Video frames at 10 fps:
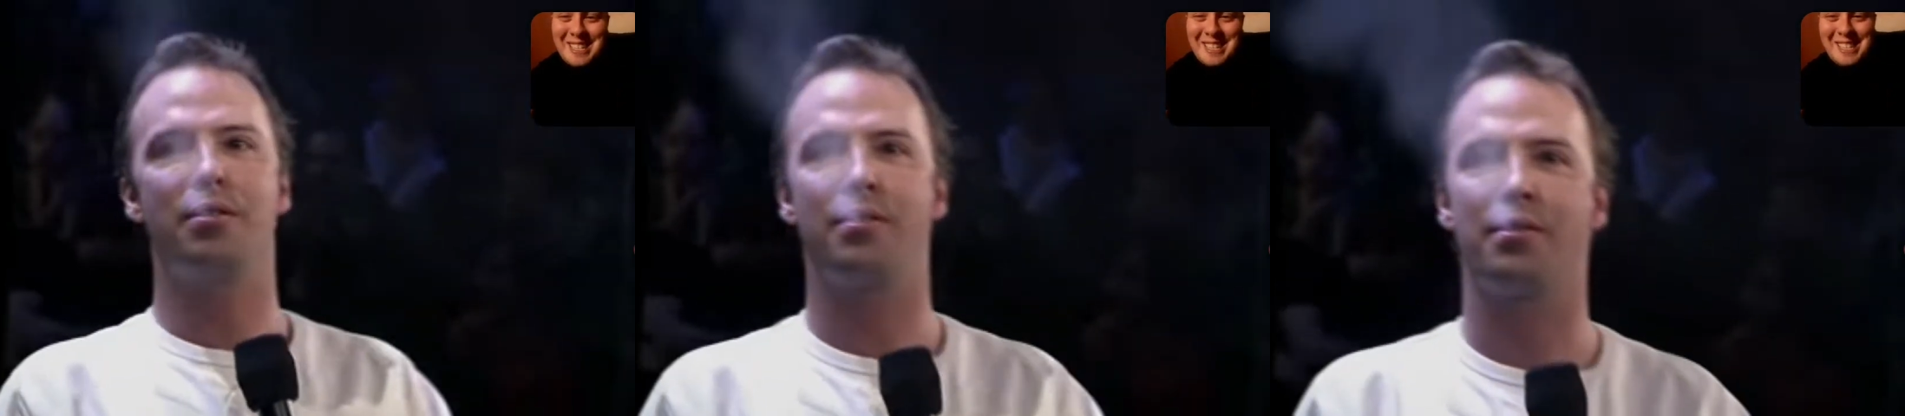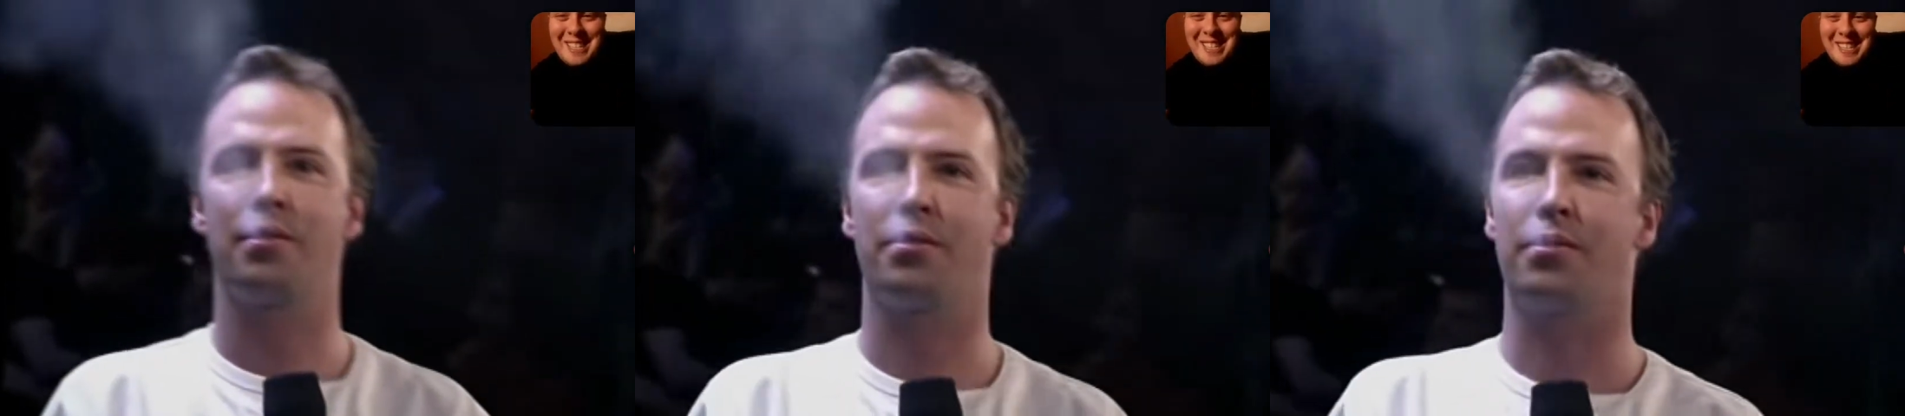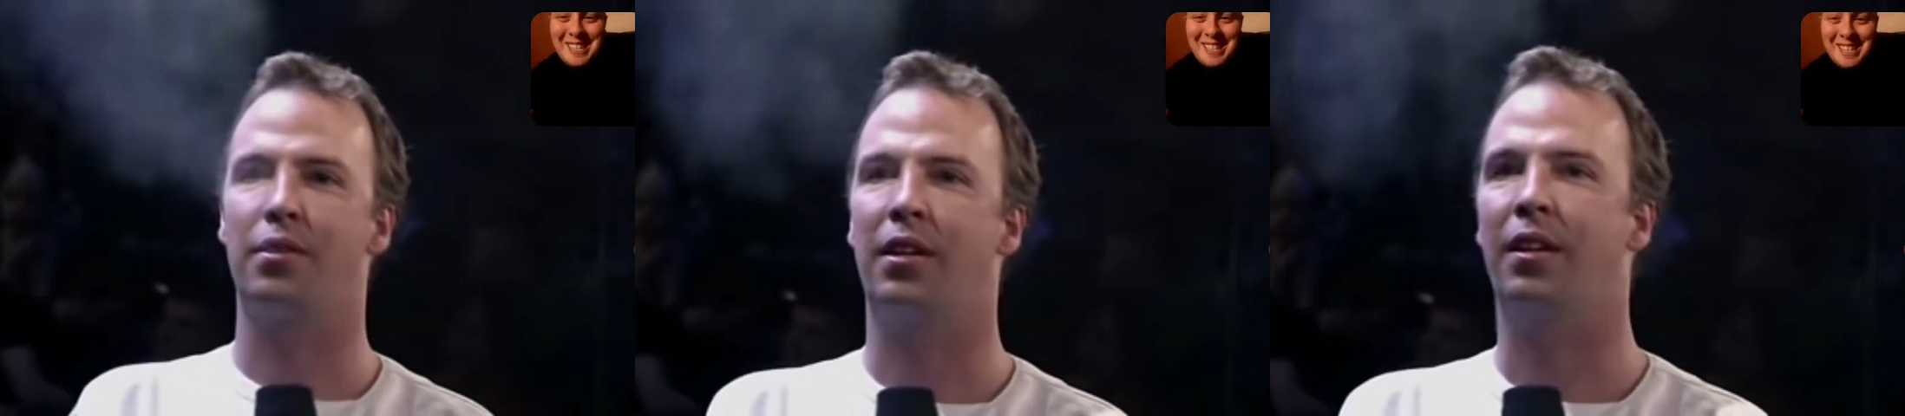
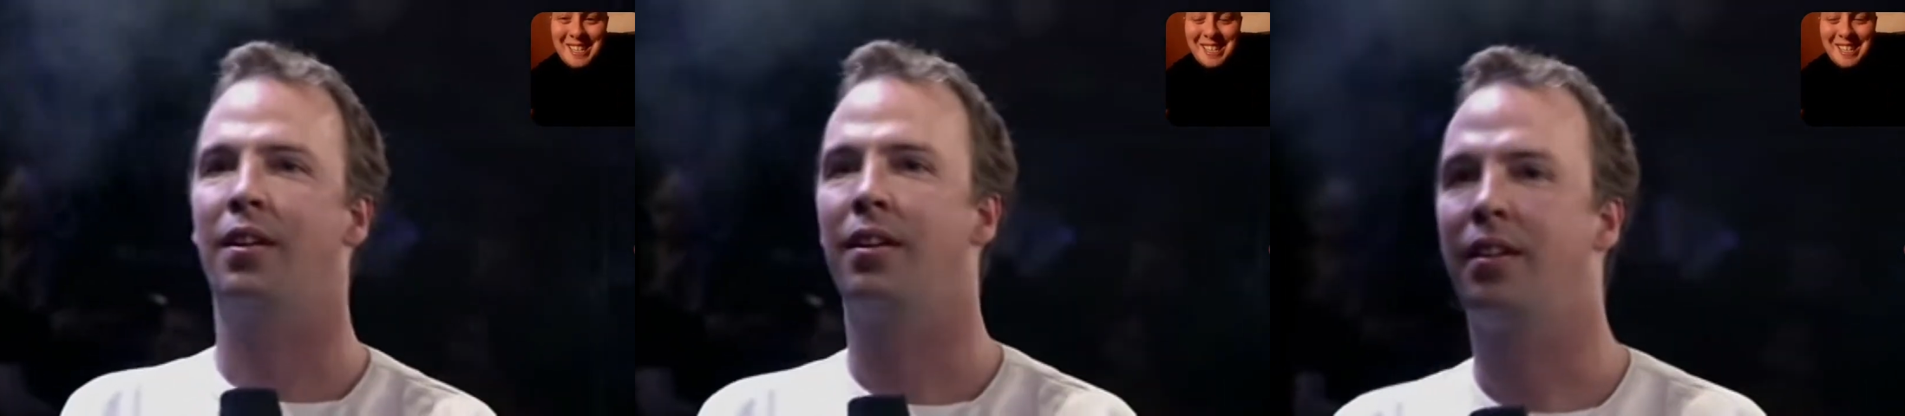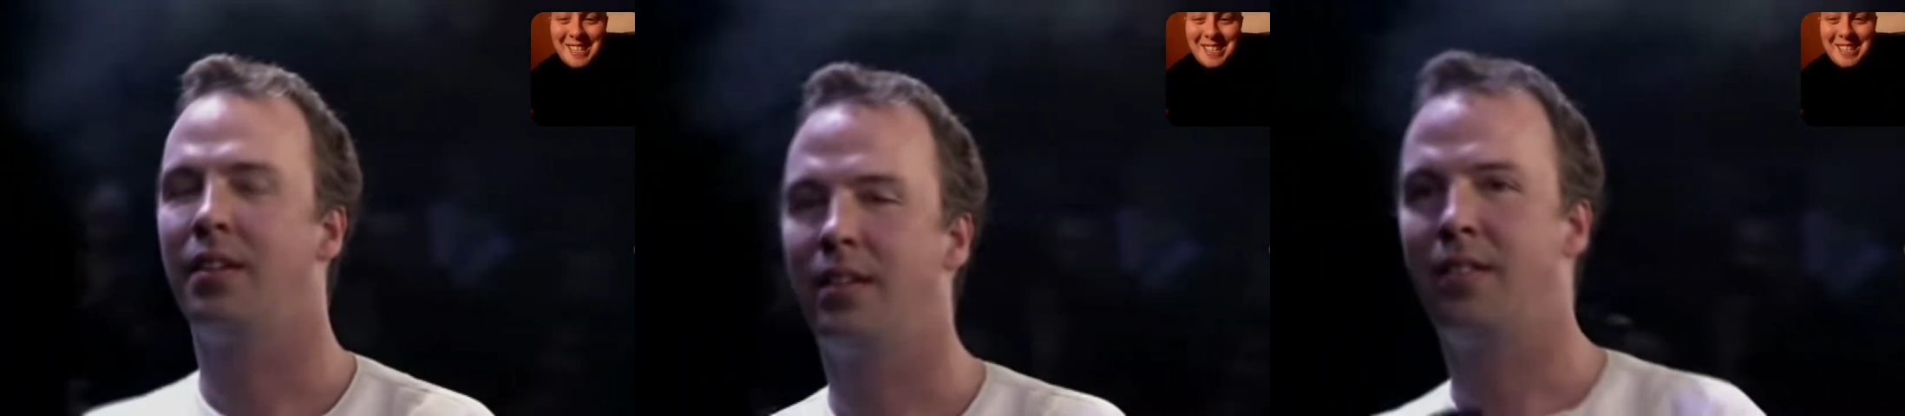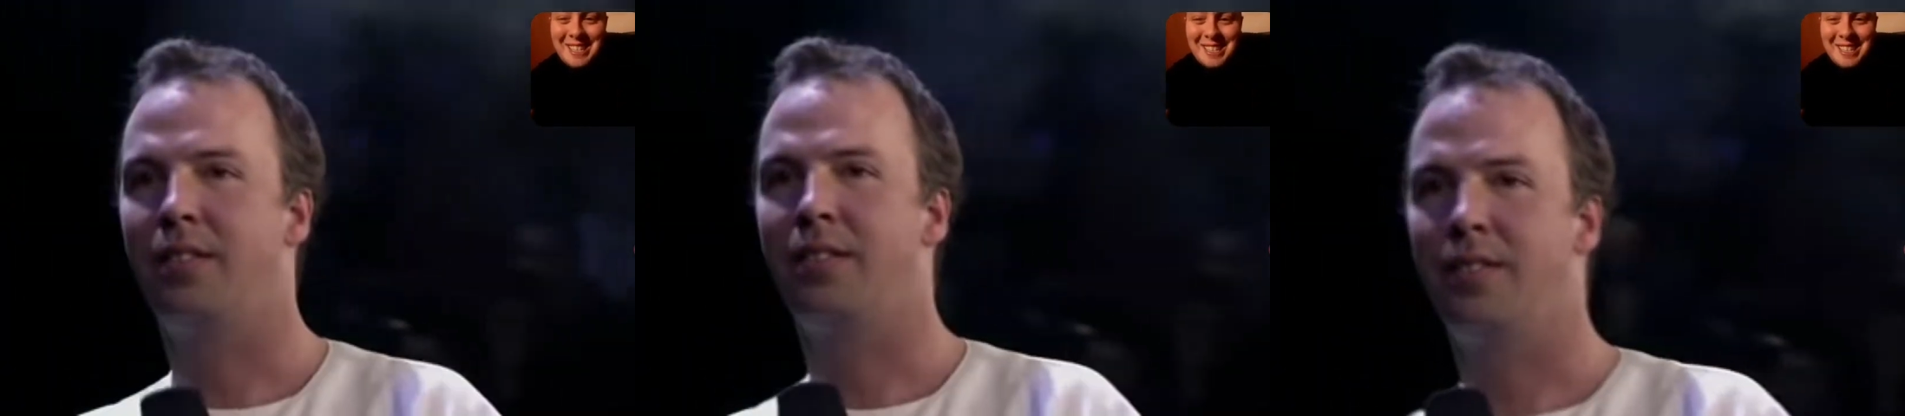
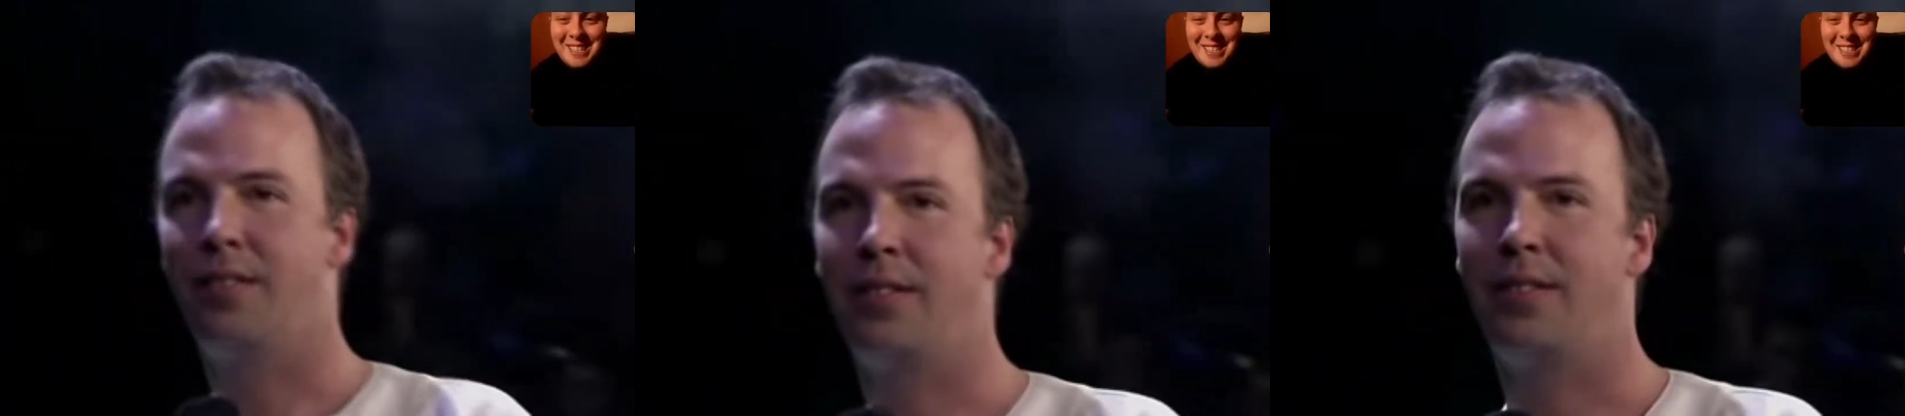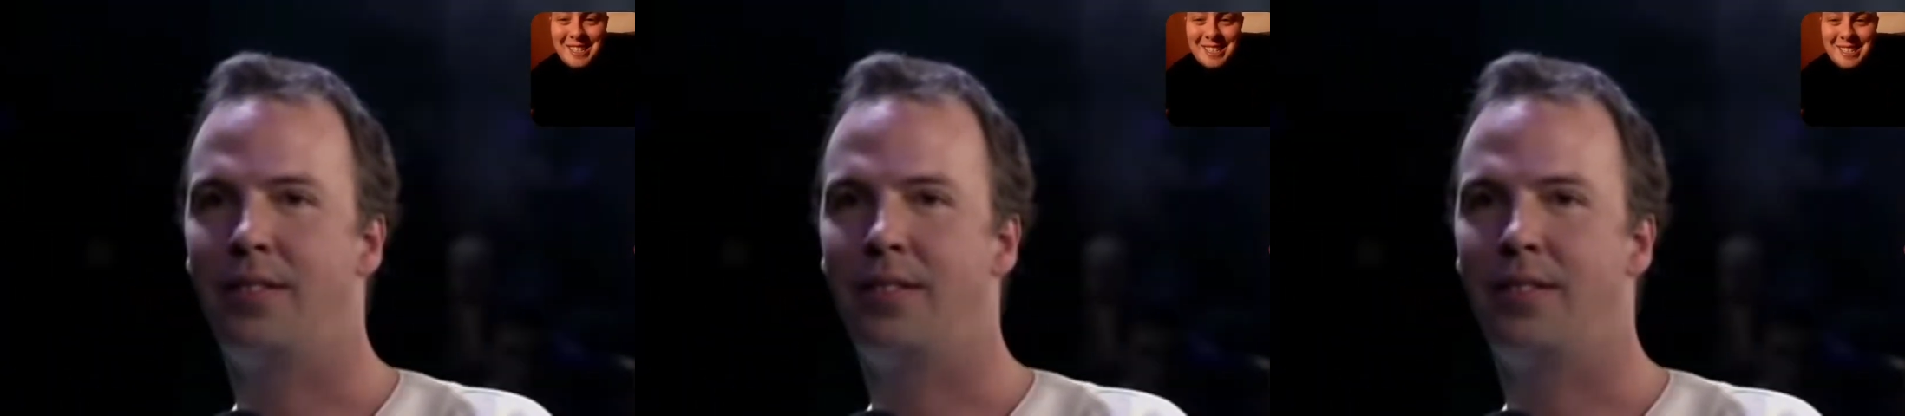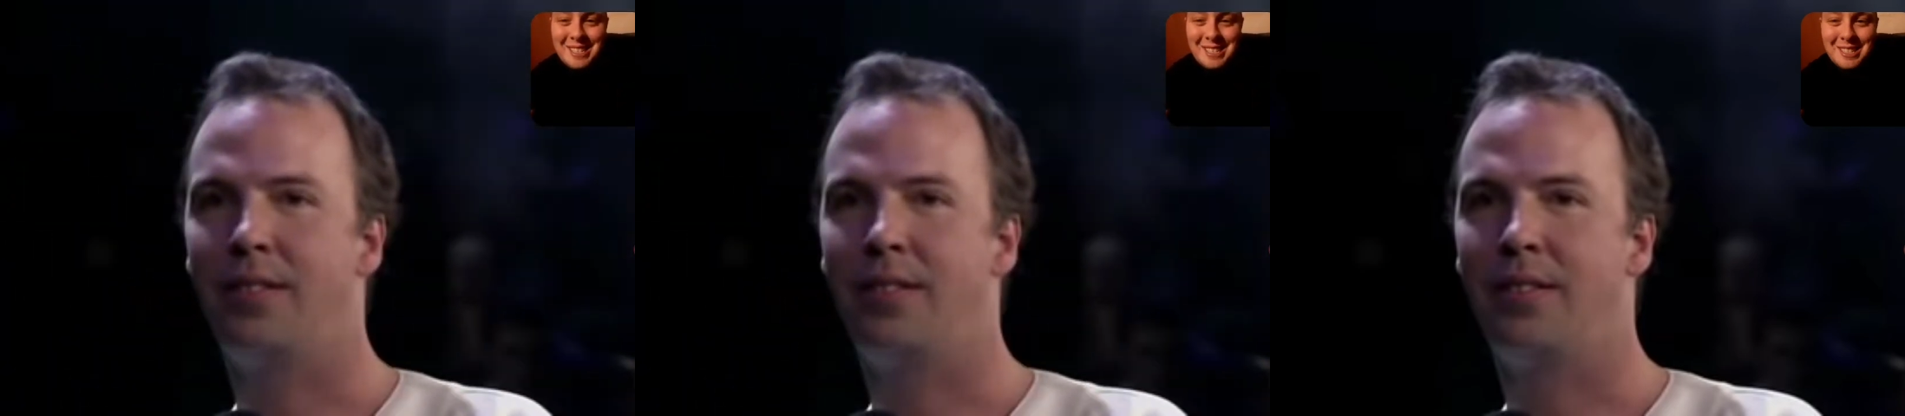
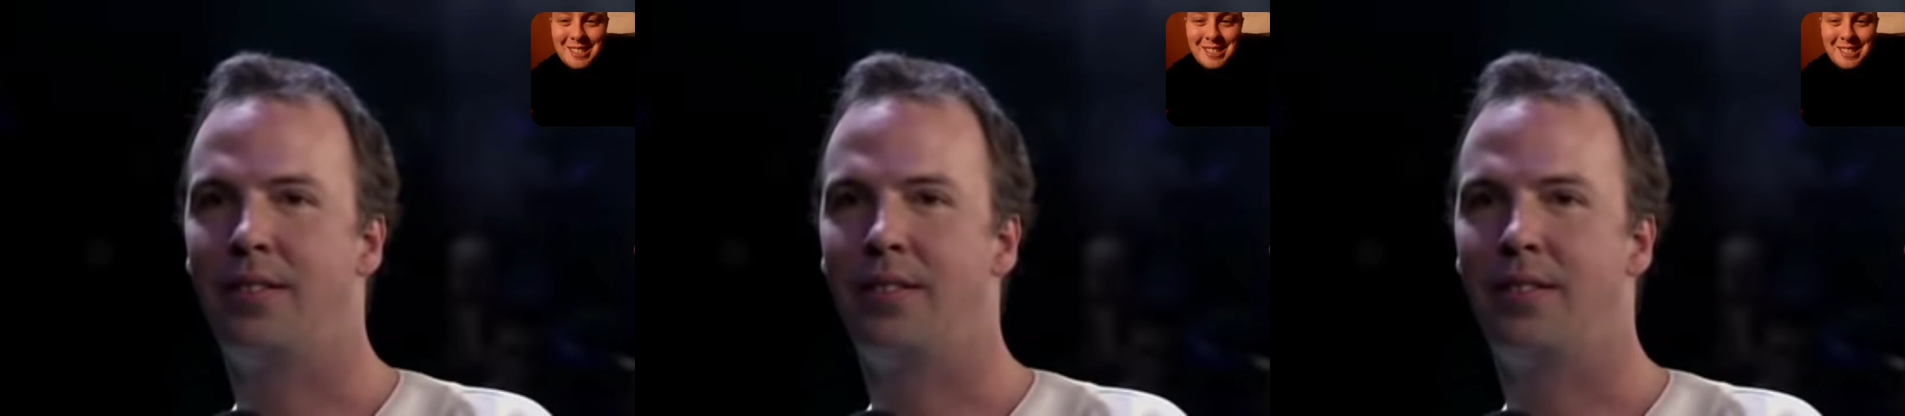(silence)